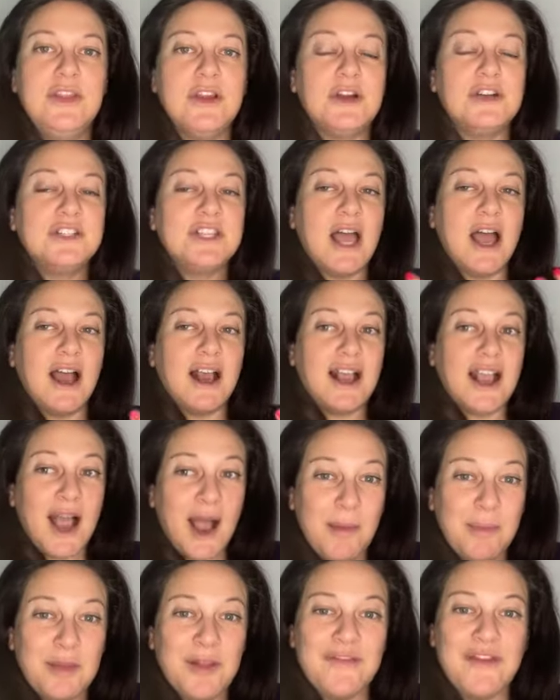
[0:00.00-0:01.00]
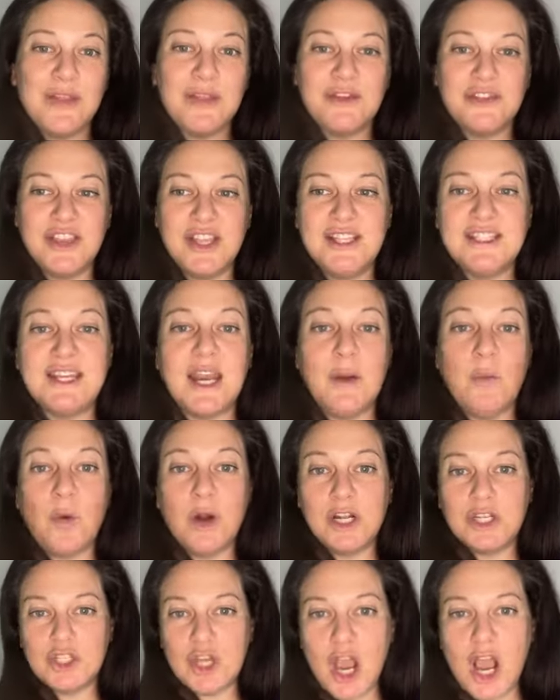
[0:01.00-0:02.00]
There's a couple of other things that I
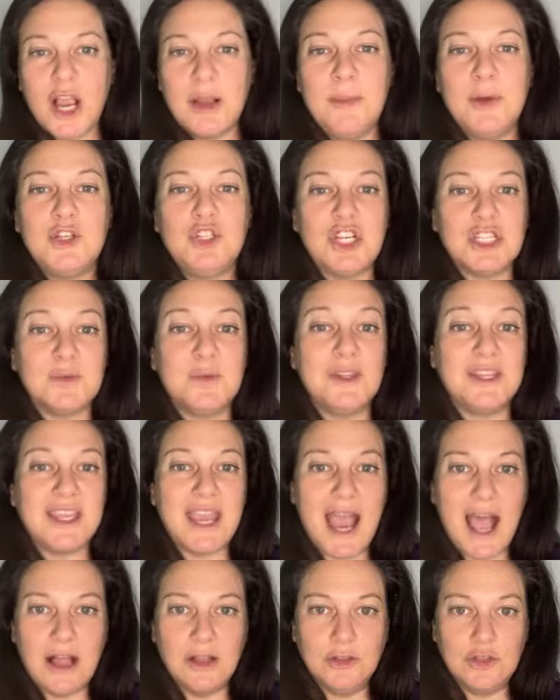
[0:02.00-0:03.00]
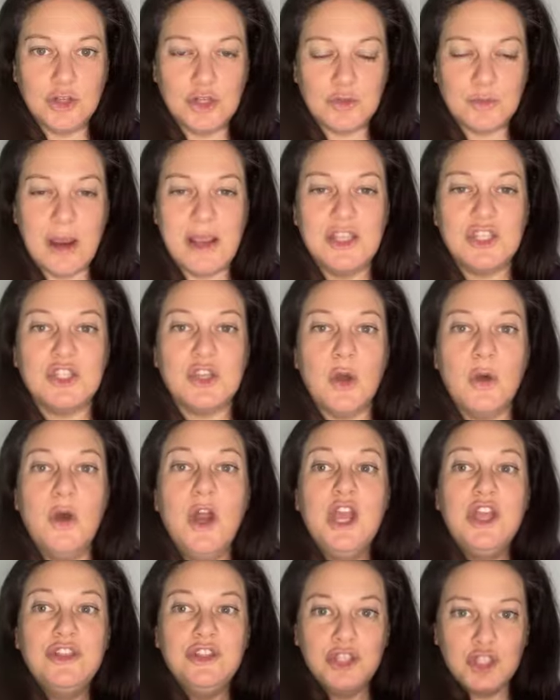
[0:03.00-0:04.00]
want to talk about just with calendars, right?
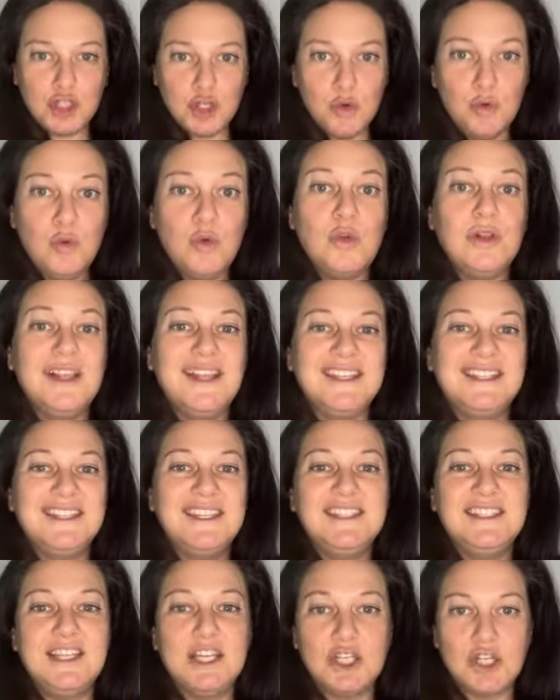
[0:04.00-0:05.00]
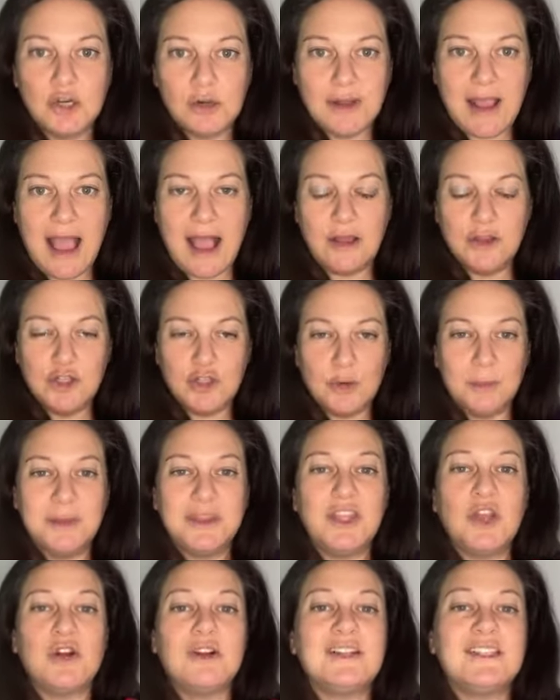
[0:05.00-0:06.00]
So the tool is the digital calendar,
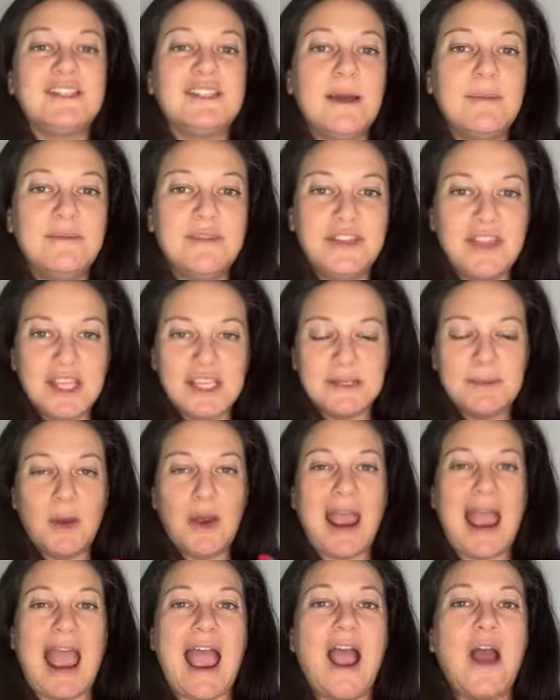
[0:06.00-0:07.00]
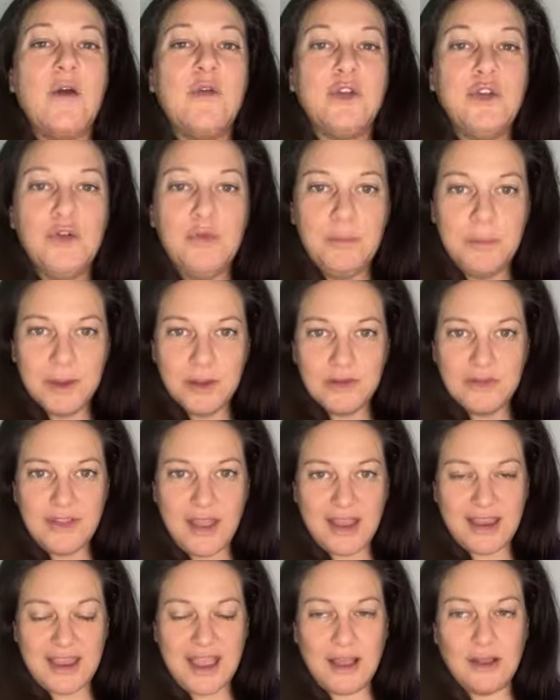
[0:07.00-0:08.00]
but there are some things about how you build
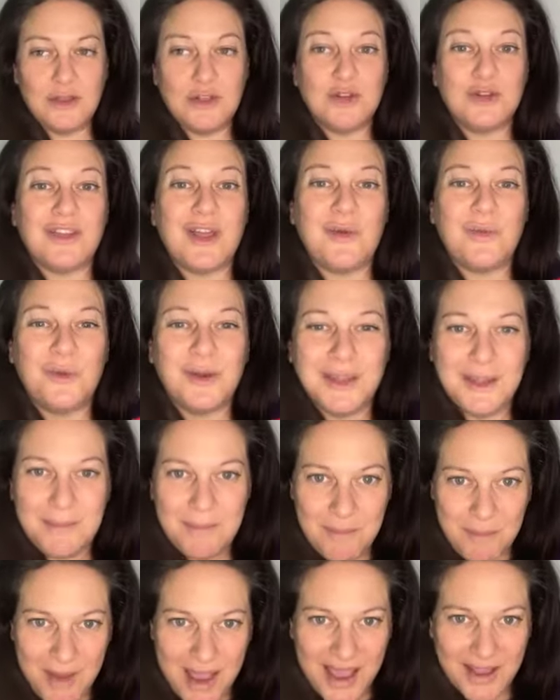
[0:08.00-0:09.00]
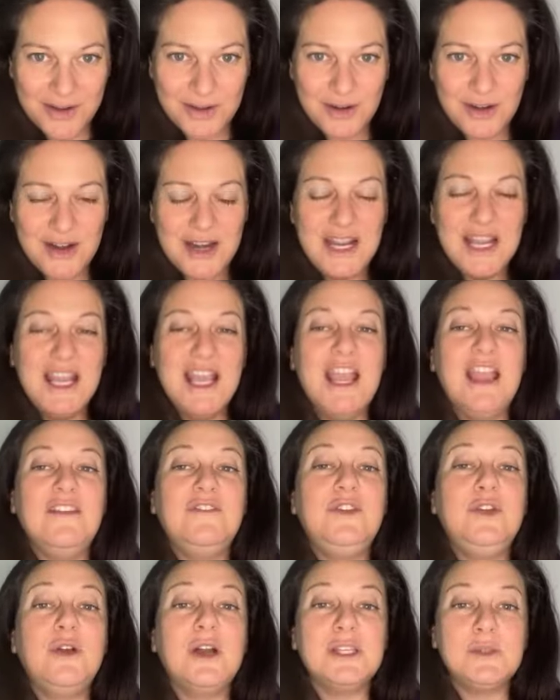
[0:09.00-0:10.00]
that calendar that really matter
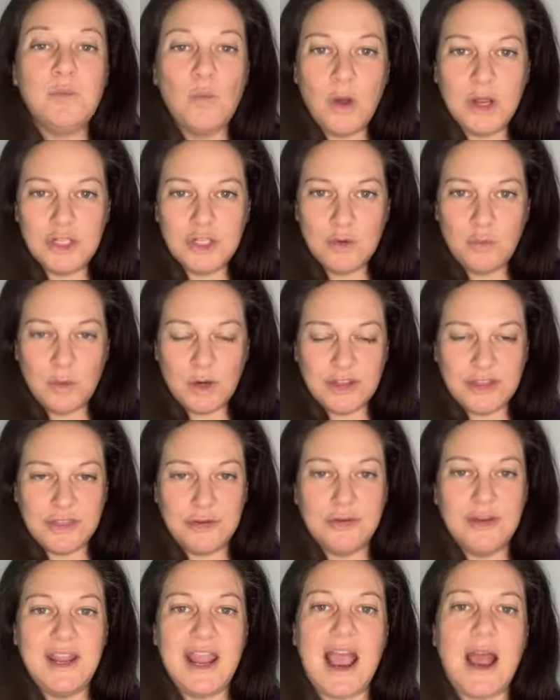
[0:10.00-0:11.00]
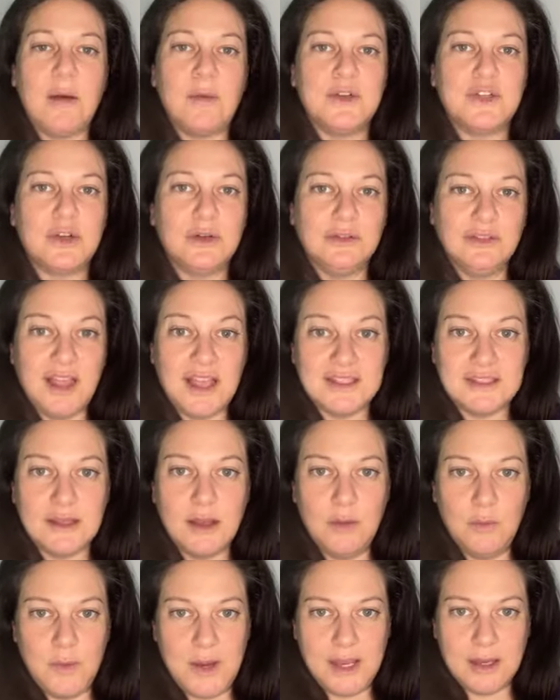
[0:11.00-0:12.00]
if you guys want to work 30 hours or less
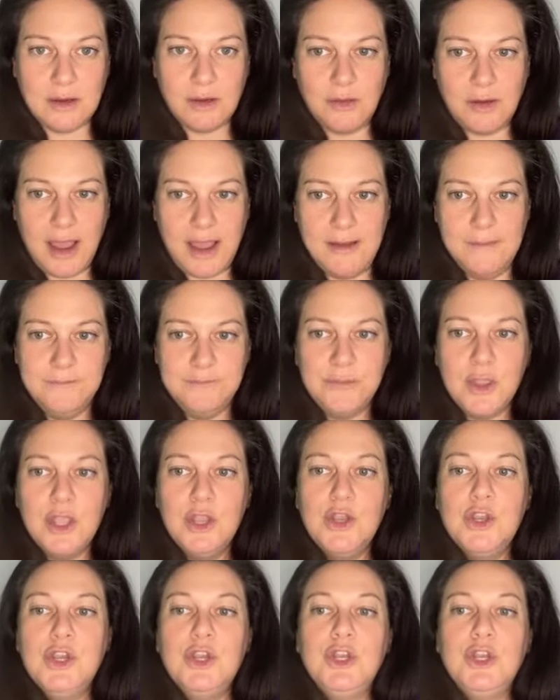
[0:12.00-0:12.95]
a week, okay?